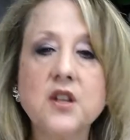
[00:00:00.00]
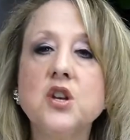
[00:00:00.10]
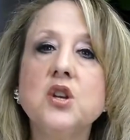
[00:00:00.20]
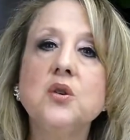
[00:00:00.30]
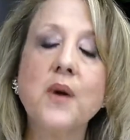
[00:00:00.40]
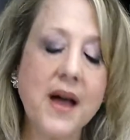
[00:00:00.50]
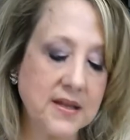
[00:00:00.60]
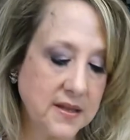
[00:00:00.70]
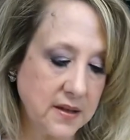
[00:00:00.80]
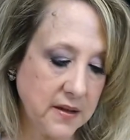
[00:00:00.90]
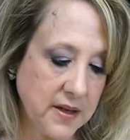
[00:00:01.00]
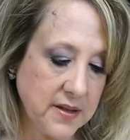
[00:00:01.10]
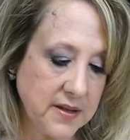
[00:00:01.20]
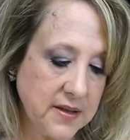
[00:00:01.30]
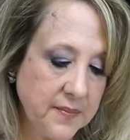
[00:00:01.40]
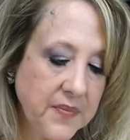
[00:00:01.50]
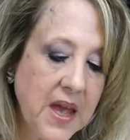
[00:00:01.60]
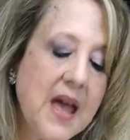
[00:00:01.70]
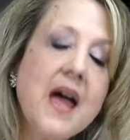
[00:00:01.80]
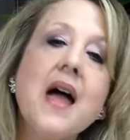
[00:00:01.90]
the new Aeschylus.
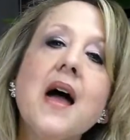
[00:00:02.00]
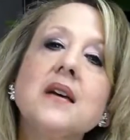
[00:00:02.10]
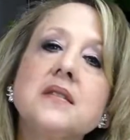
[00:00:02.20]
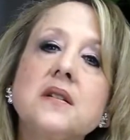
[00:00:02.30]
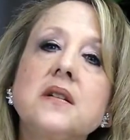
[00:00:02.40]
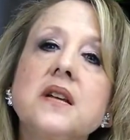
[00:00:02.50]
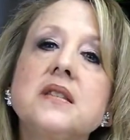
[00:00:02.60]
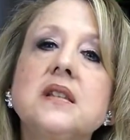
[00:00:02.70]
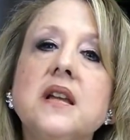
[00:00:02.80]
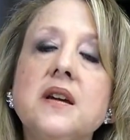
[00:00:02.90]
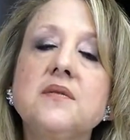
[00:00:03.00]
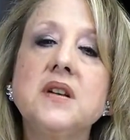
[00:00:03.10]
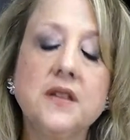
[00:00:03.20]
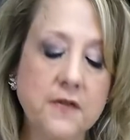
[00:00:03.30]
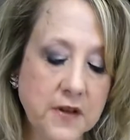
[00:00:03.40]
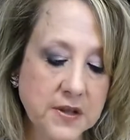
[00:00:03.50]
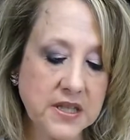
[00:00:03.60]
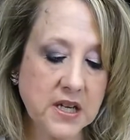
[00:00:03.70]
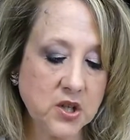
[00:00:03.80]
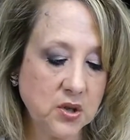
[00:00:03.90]
Aeschylus lived in the 5th
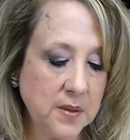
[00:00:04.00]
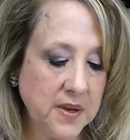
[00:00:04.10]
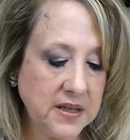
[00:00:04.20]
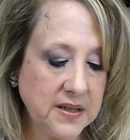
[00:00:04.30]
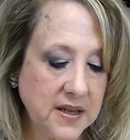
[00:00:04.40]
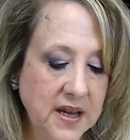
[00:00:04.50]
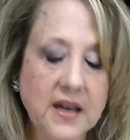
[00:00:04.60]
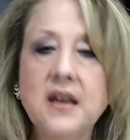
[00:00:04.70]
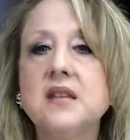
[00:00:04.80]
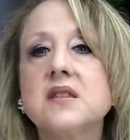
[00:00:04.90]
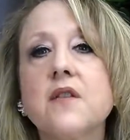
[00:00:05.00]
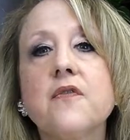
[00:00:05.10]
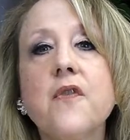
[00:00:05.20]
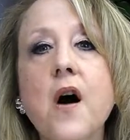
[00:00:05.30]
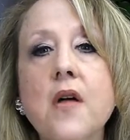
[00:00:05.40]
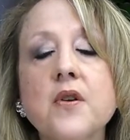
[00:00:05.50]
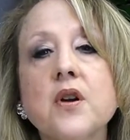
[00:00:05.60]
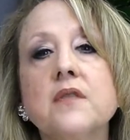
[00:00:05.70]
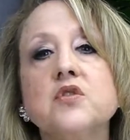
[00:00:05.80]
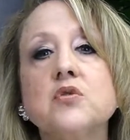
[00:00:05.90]
century BC. He's the father
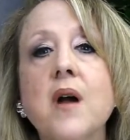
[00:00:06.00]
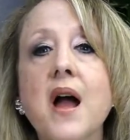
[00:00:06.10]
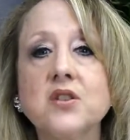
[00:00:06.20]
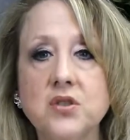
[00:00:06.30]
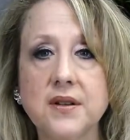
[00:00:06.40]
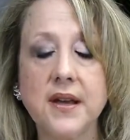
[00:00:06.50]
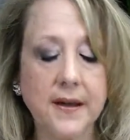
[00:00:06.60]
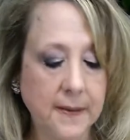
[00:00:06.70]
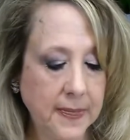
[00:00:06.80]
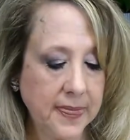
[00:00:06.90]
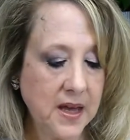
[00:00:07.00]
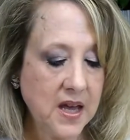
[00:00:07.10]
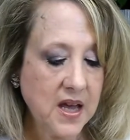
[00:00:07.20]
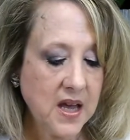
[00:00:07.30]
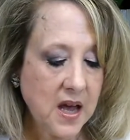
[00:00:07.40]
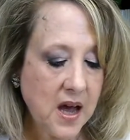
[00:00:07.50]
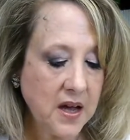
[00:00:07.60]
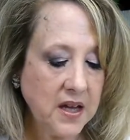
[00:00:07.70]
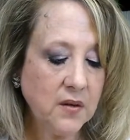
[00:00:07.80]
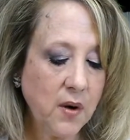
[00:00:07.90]
of tragedy.
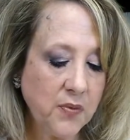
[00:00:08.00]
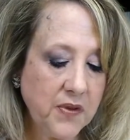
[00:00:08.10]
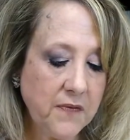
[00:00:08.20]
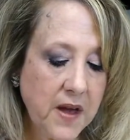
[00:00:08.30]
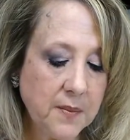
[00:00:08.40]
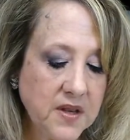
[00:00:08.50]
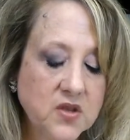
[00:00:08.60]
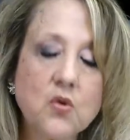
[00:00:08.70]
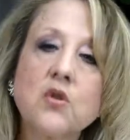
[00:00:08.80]
He wrote the famous